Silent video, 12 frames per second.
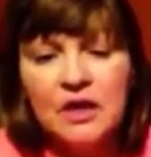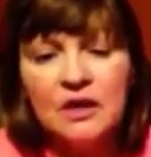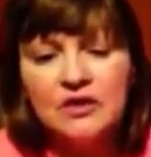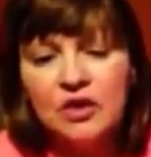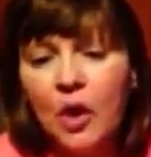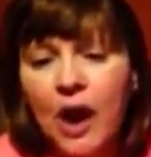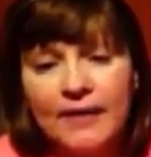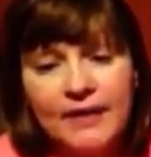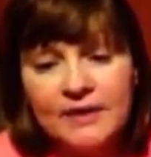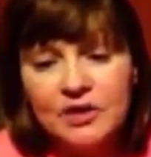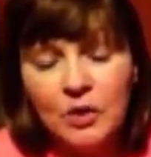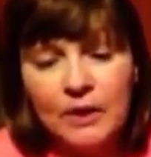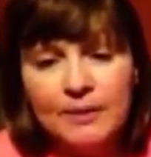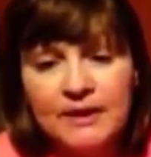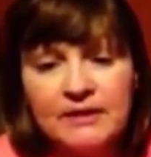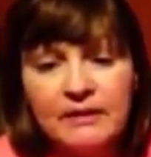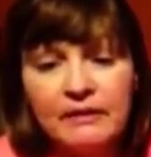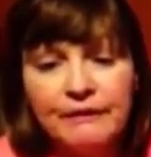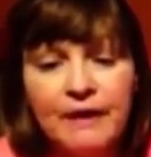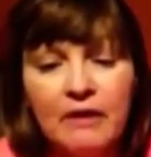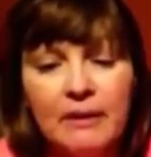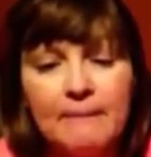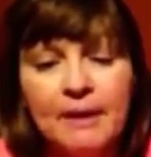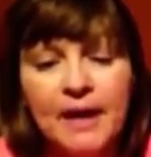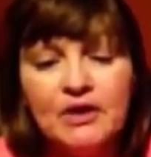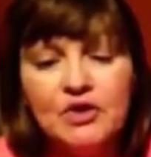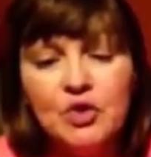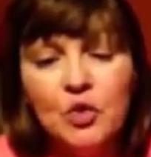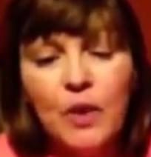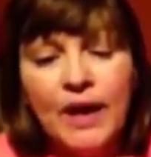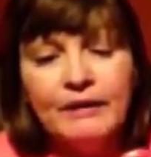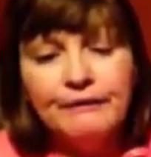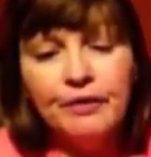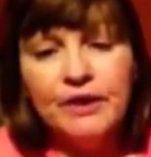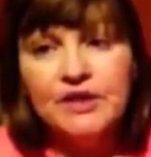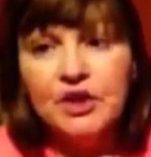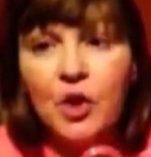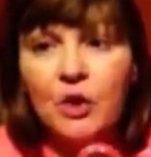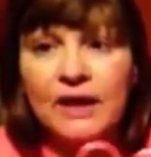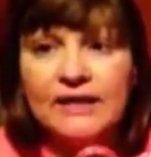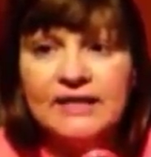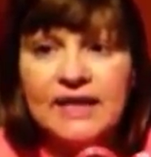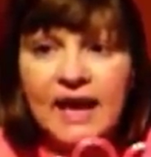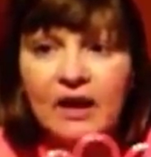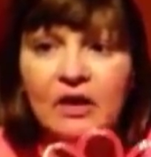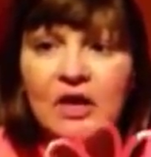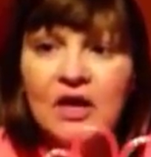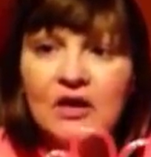So that's the only place I've ever found it, but I do wait for it to go on sale.